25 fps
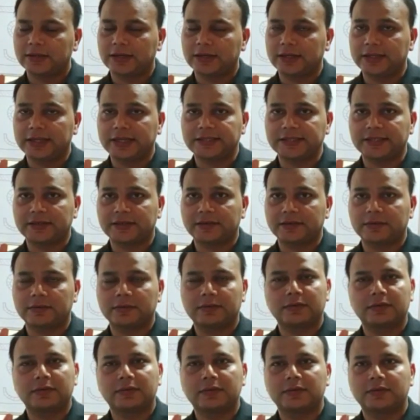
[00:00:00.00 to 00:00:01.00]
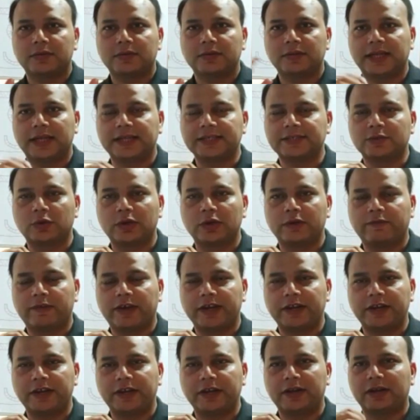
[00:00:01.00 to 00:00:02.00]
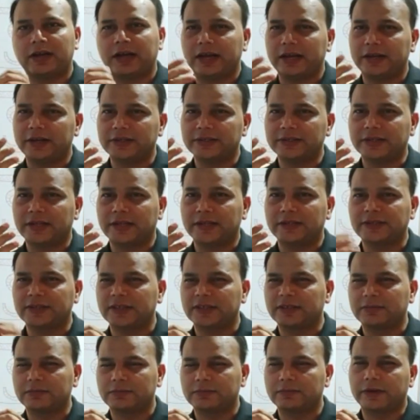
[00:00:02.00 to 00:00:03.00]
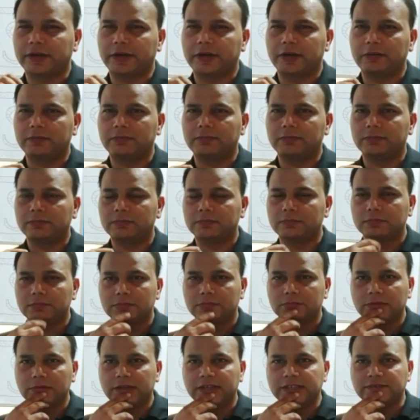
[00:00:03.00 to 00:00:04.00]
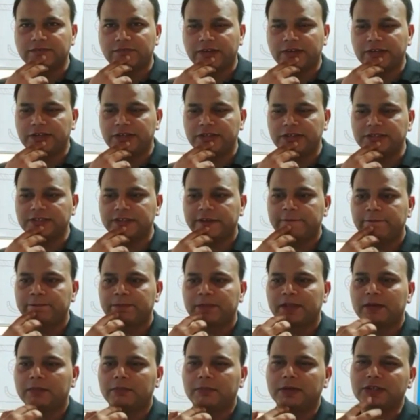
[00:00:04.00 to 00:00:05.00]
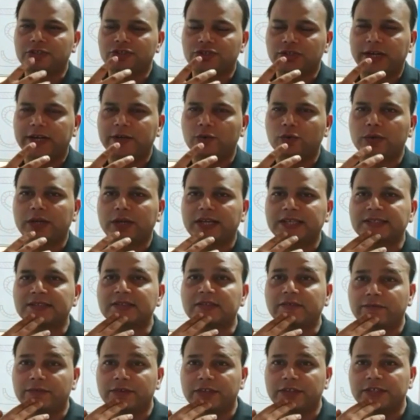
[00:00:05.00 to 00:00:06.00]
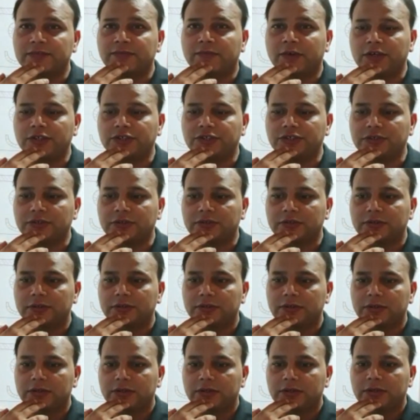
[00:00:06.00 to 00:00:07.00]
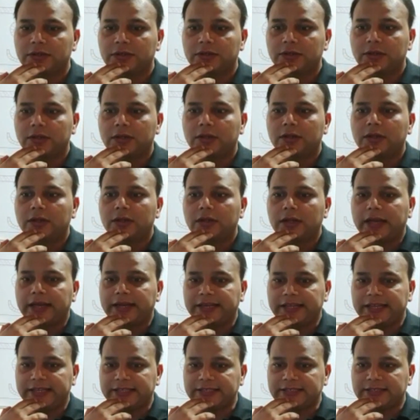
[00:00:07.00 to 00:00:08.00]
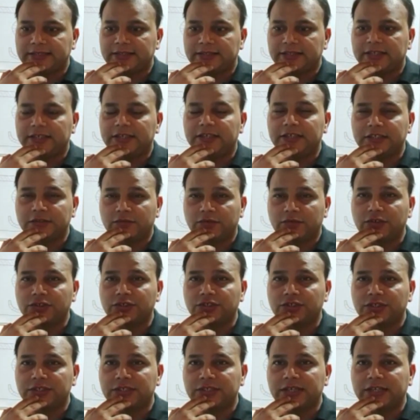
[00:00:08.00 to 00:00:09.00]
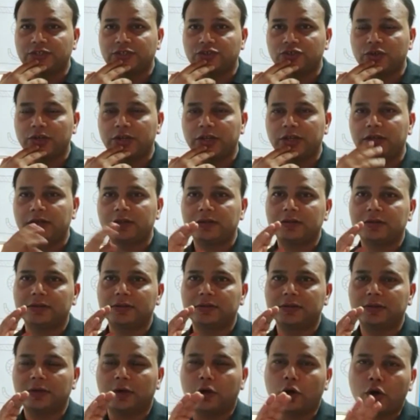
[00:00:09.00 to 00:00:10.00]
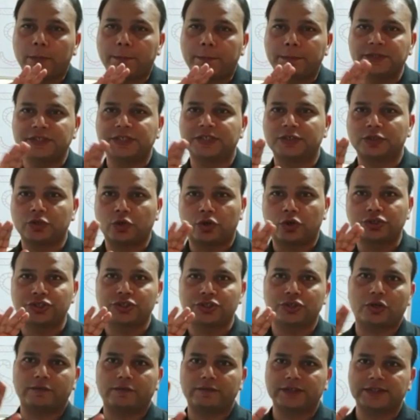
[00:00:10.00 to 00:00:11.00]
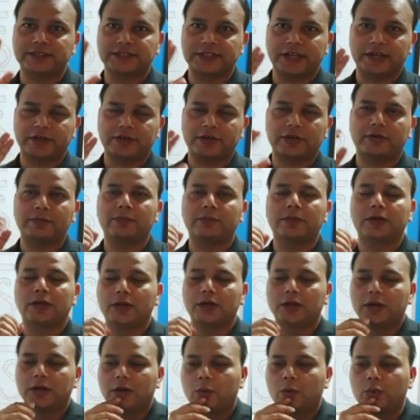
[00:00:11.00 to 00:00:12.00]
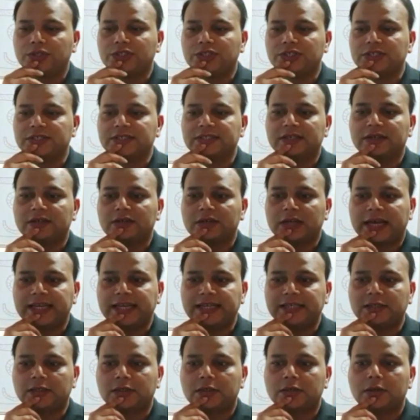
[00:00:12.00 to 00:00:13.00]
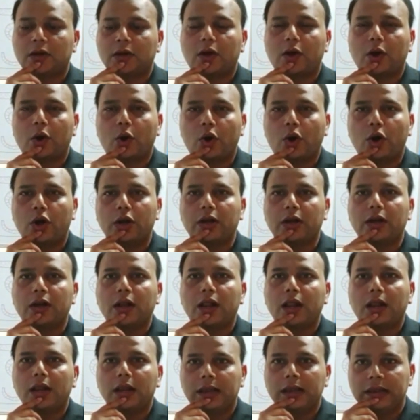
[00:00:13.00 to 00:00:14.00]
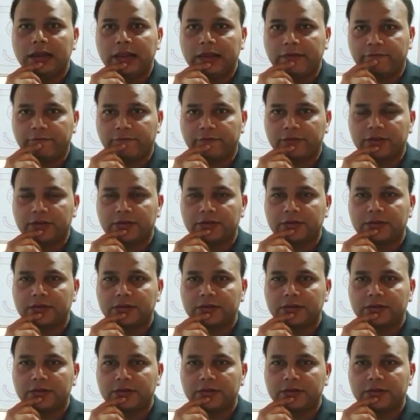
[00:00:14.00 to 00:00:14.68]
and that's it. That's the only finding. I understand it's a very less findings, but try to guess the dysfunction. And yes, the dysfunction is actually the opposite torsion of the sacrum, which is the right on left.